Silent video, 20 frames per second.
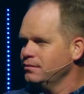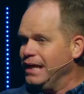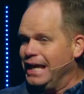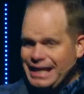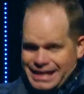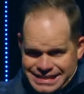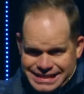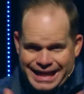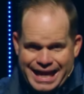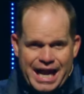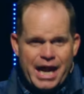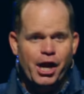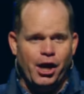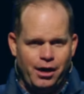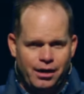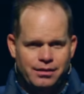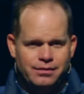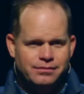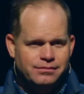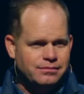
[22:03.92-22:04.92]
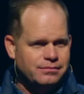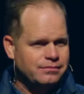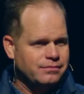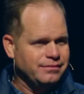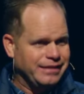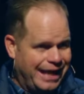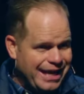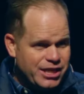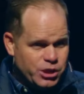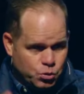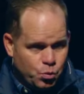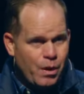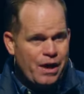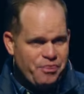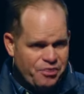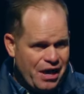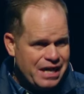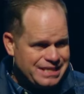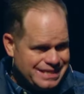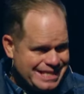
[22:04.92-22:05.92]
that He's here, that He's
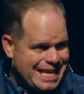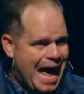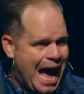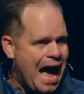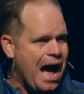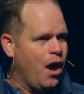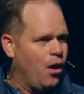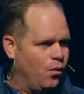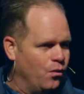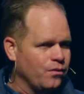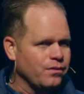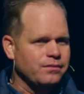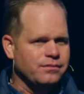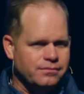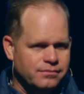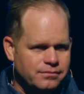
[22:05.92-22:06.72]
with us now